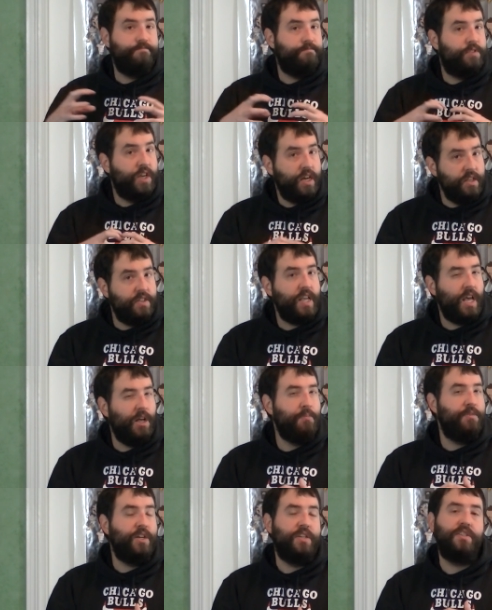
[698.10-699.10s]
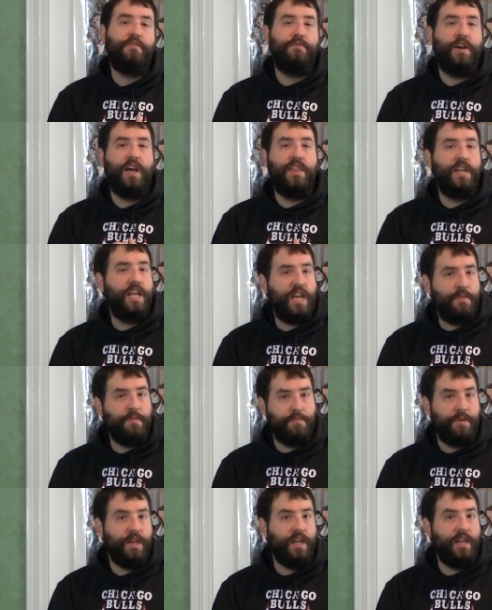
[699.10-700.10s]
does help justify the name
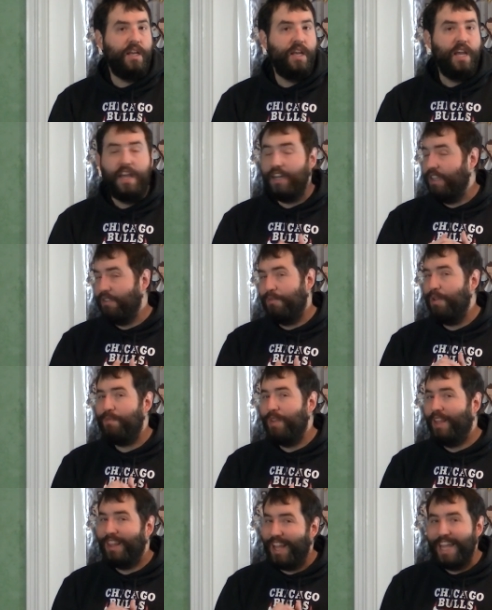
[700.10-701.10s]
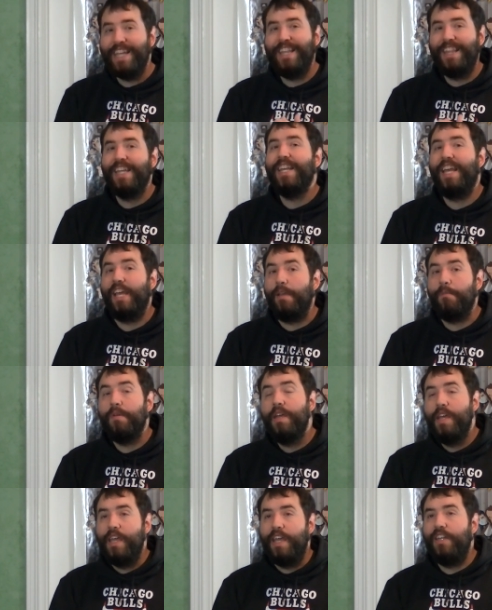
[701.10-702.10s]
a bit. It doesn't make me like the name.
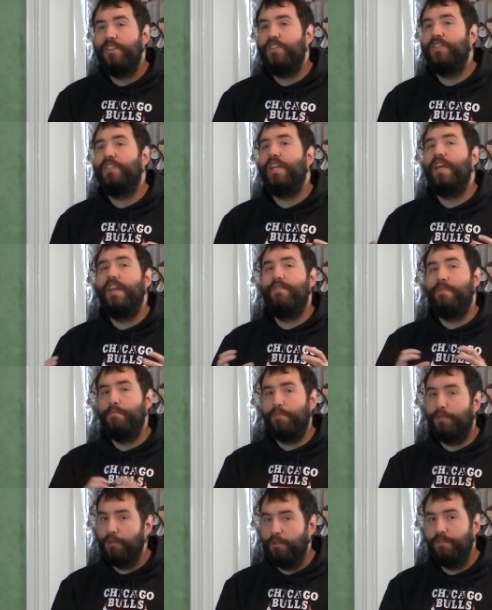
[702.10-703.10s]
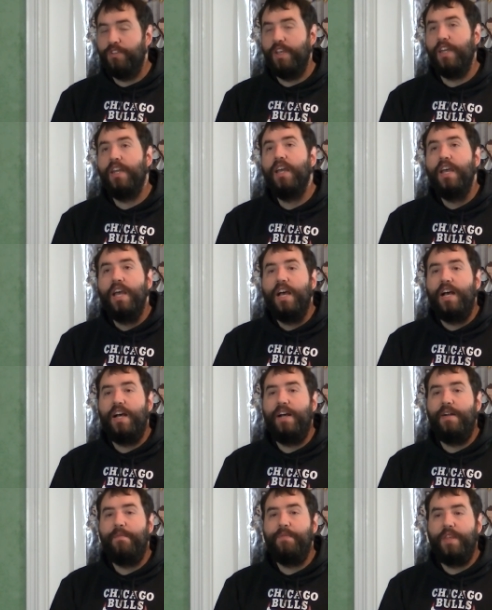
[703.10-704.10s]
It just kind of improves it.
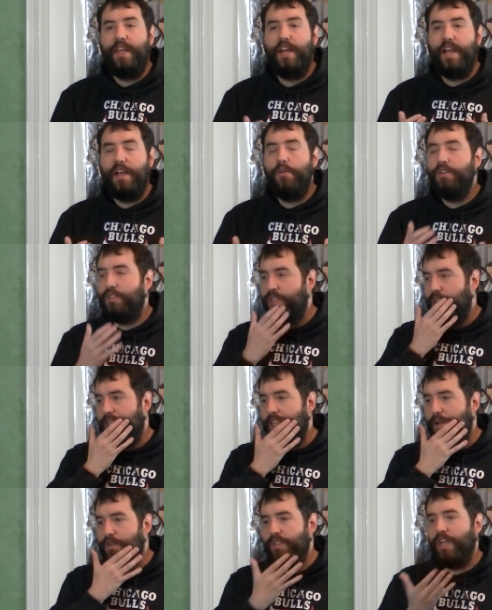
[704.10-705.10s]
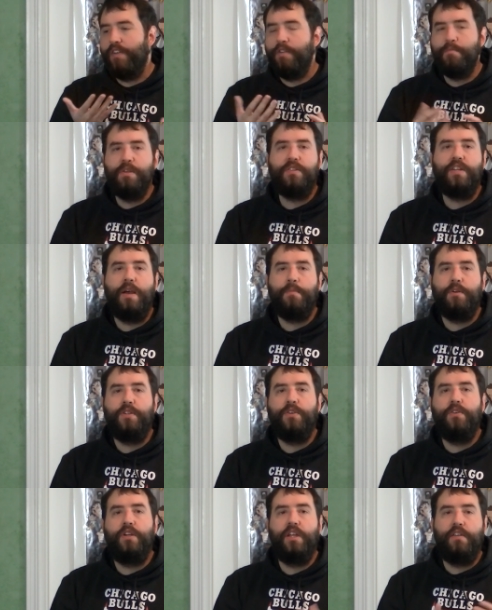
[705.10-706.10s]
And I always thought that was kind of a missed
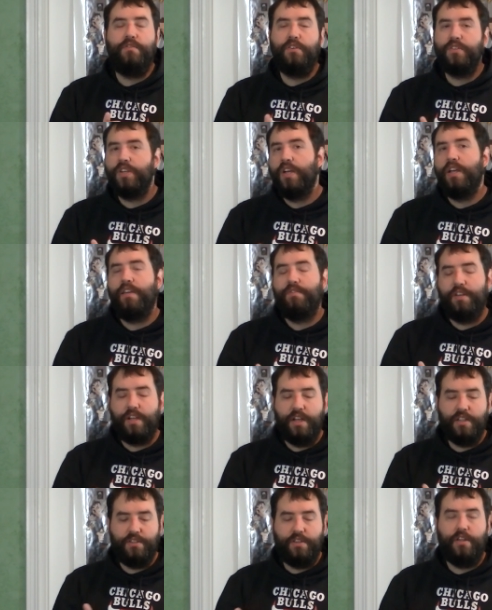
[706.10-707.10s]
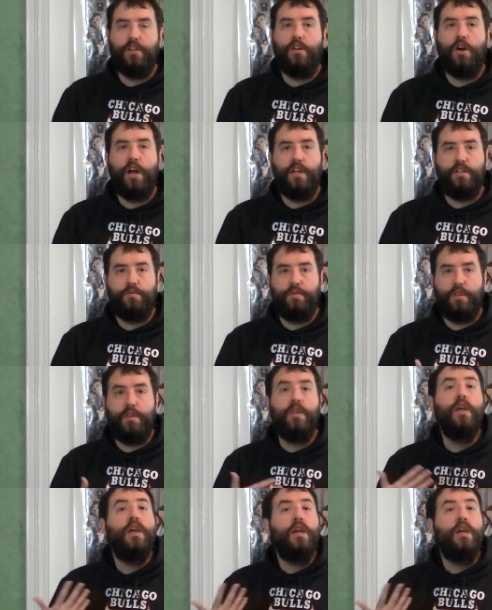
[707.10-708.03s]
opportunity. If the console had launched with